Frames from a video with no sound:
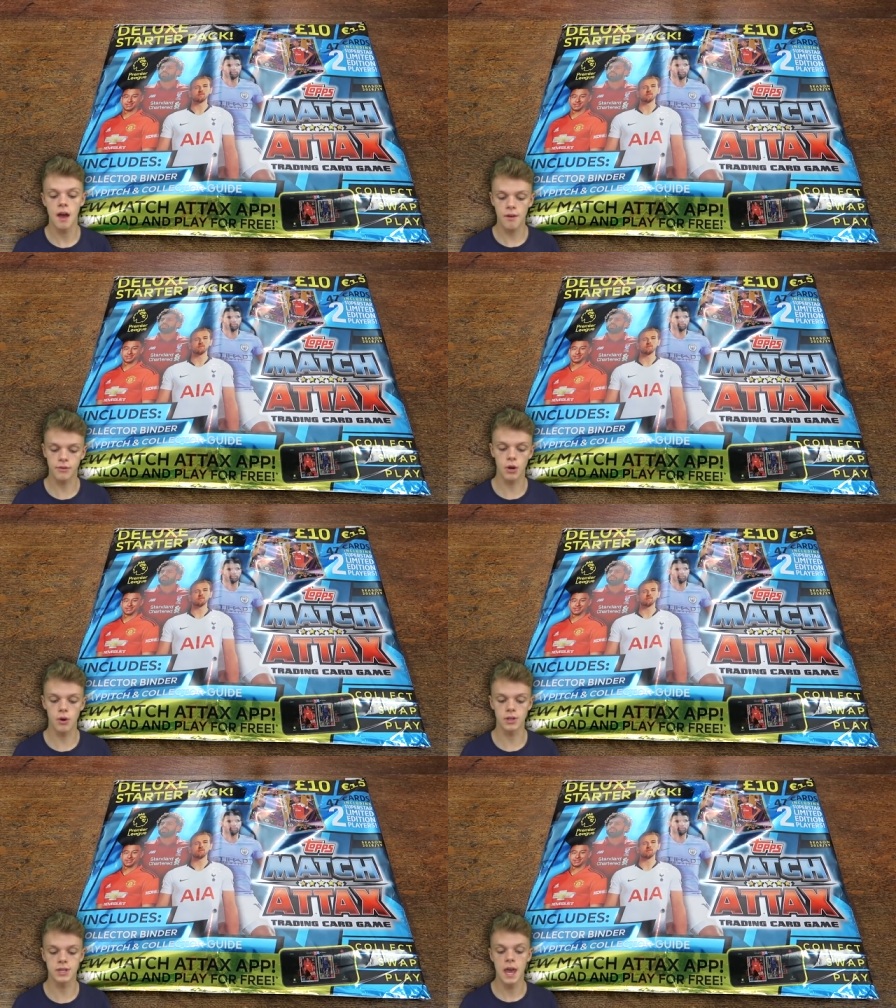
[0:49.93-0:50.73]
Of
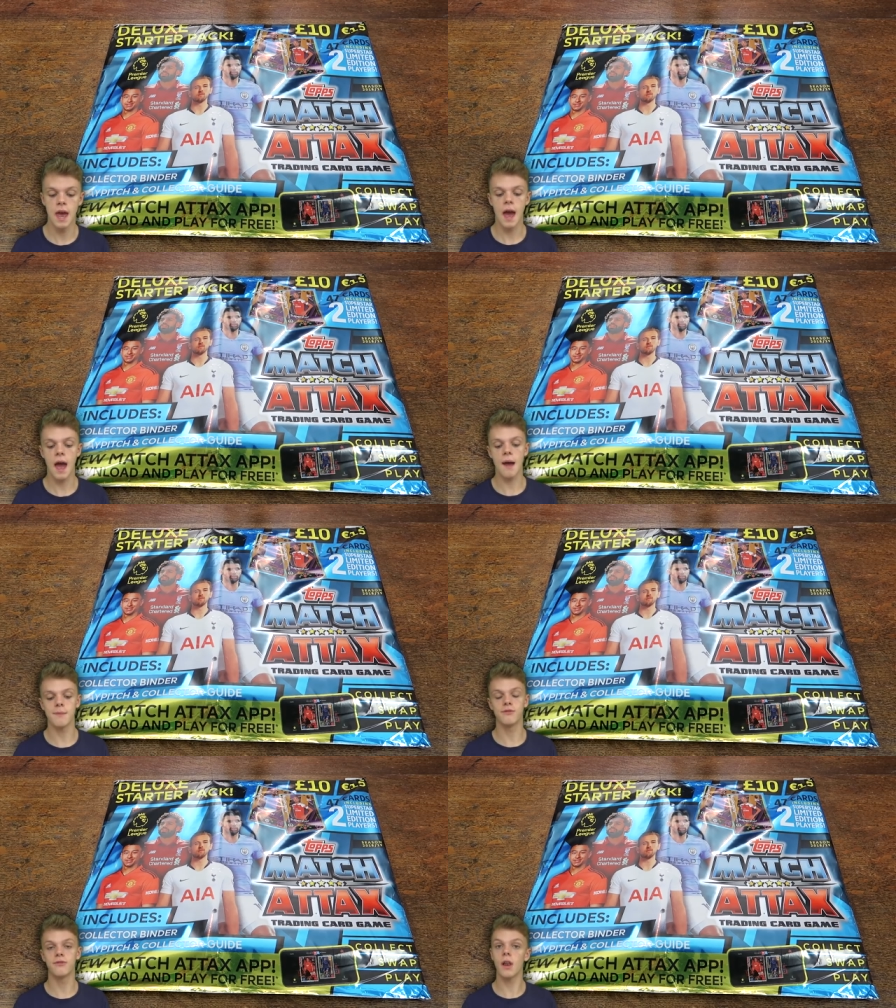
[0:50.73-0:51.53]
course,
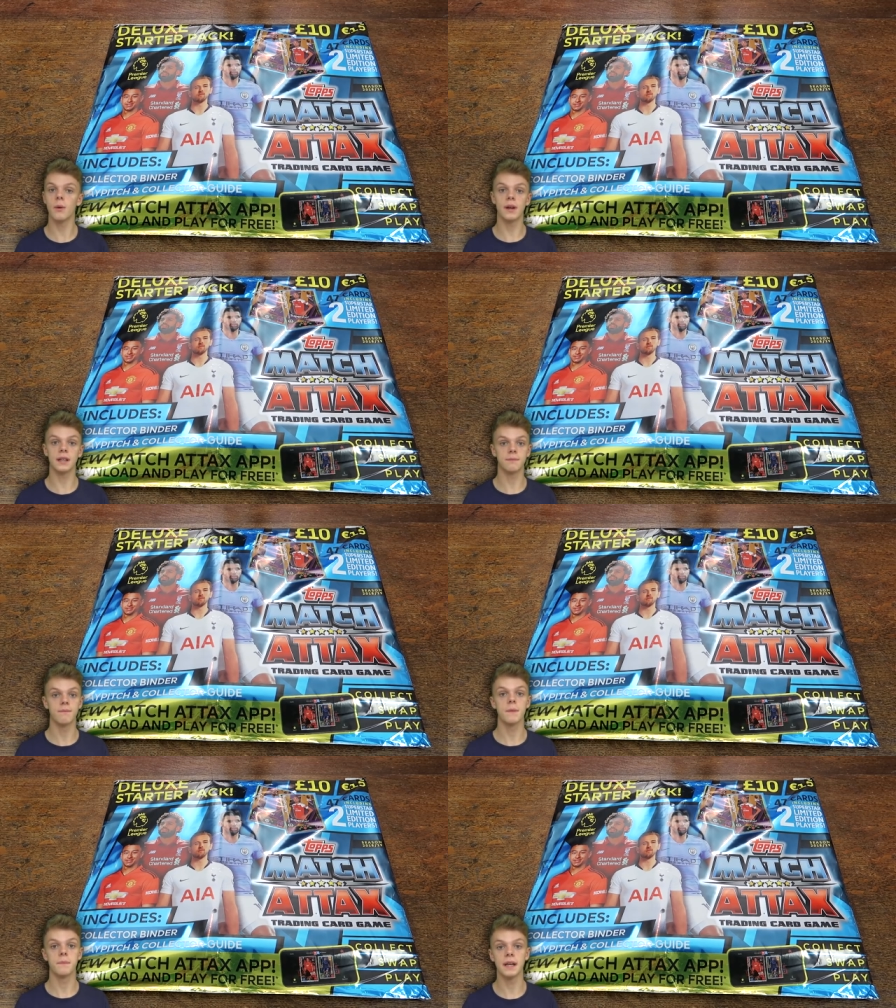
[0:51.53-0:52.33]
um, following
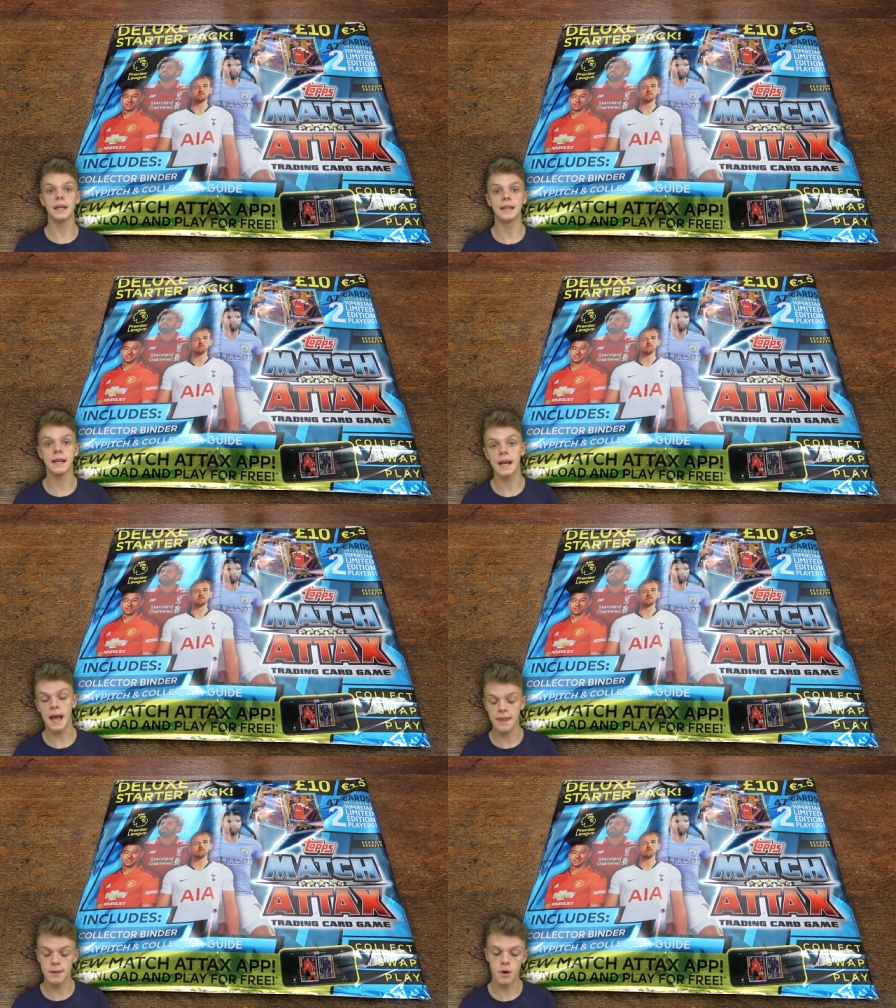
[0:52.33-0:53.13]
Panini
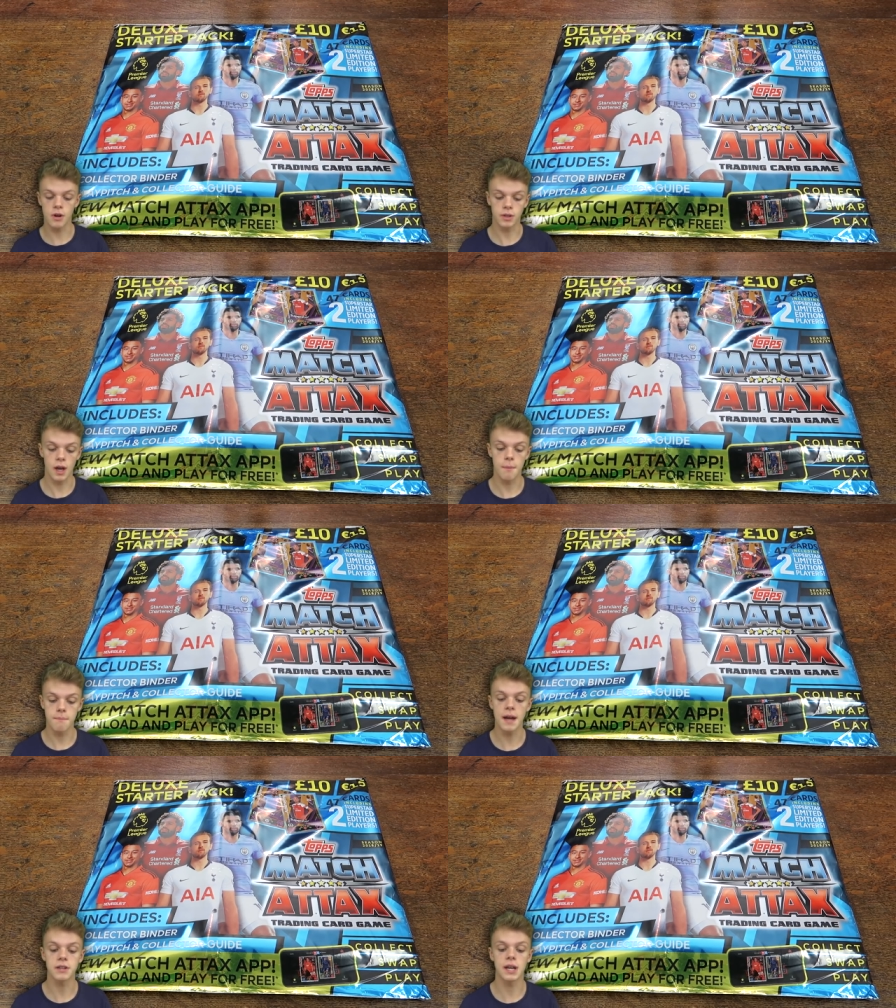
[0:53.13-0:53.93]
in the World Cup,
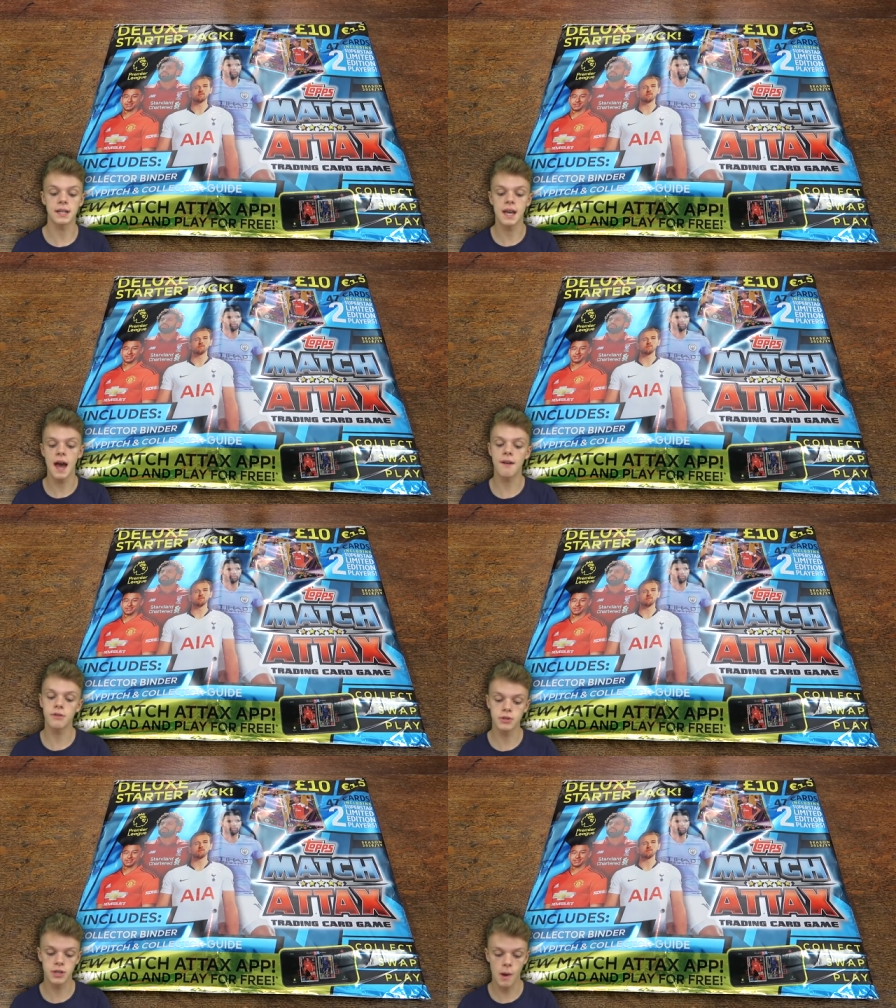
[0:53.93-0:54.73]
Match Attax have
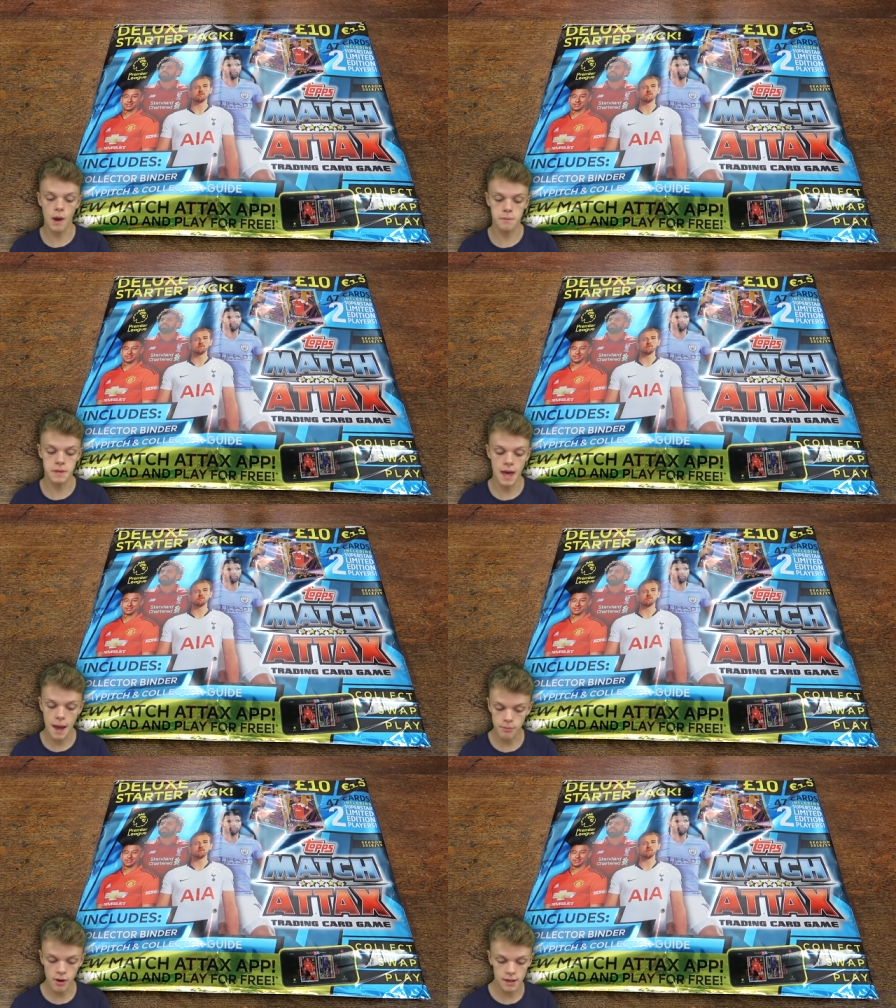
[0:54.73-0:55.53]
also upped
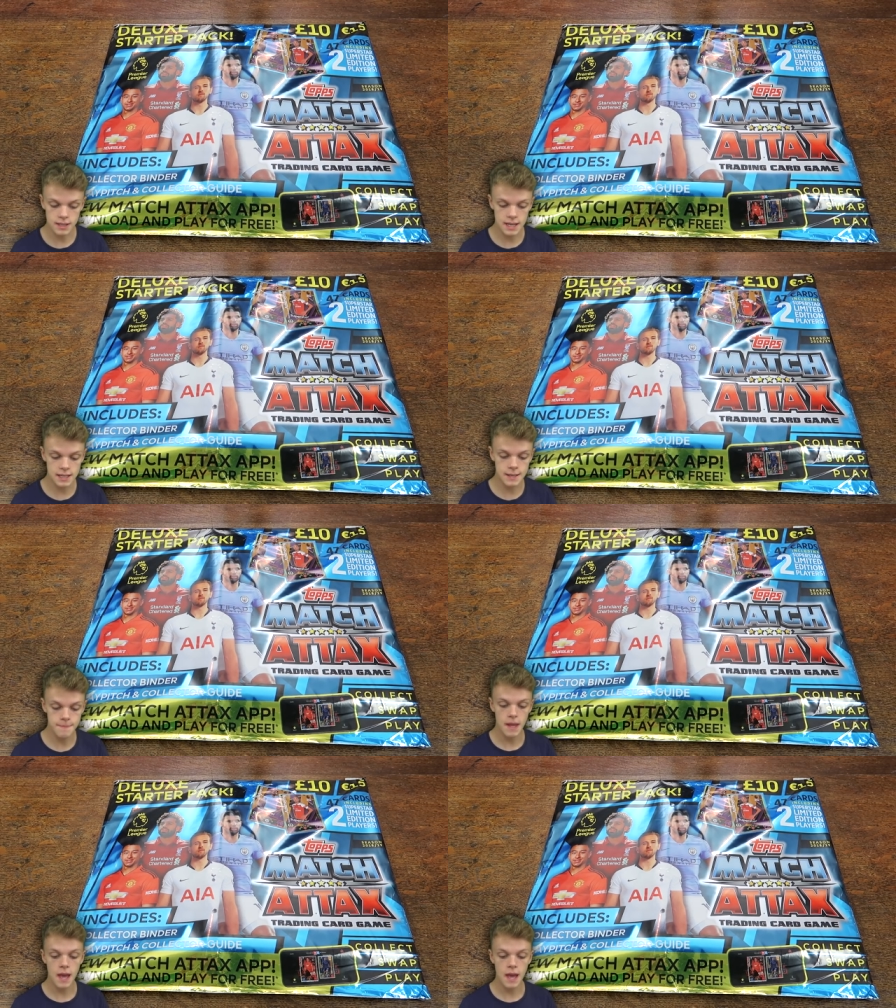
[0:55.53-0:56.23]
their prices.